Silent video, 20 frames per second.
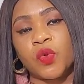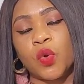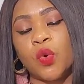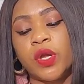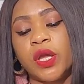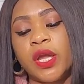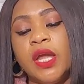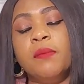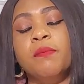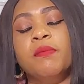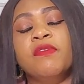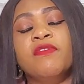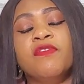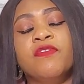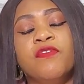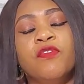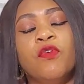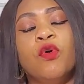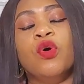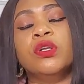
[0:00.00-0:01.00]
Okay,
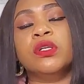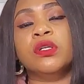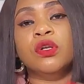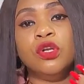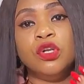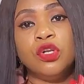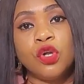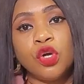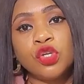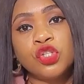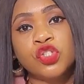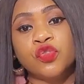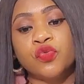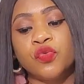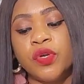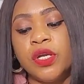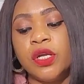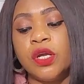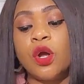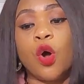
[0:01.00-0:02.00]
before the
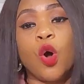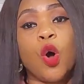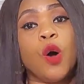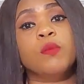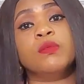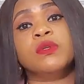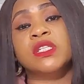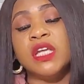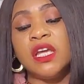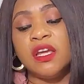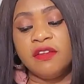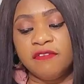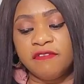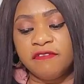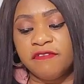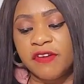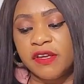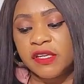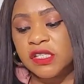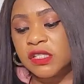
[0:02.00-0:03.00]
luxury comes
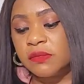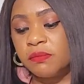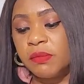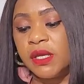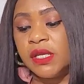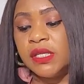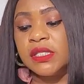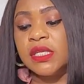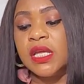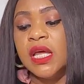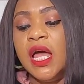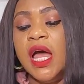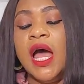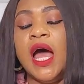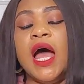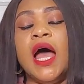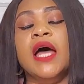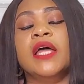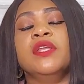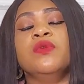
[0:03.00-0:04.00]
investment
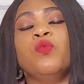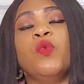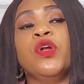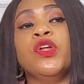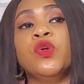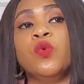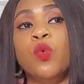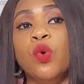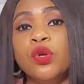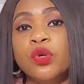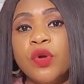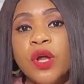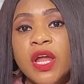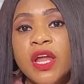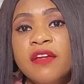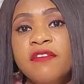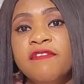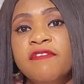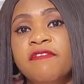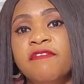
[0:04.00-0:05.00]
and when you want to
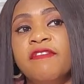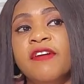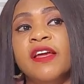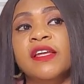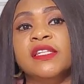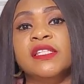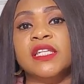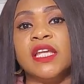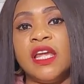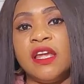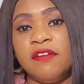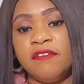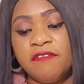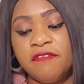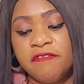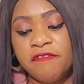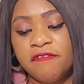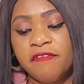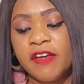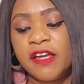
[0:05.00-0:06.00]
invest
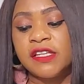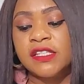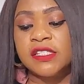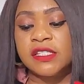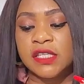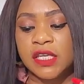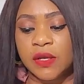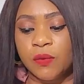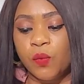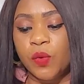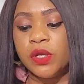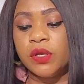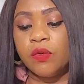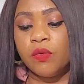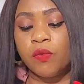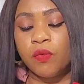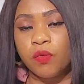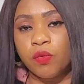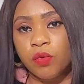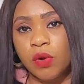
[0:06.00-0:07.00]
invest with
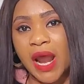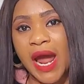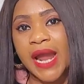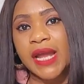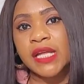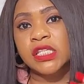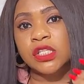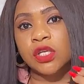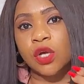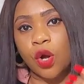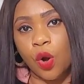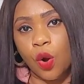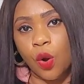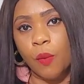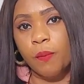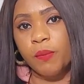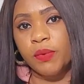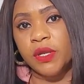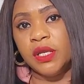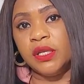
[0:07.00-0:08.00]
the right
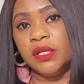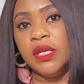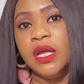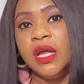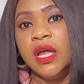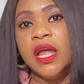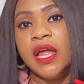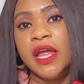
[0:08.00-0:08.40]
company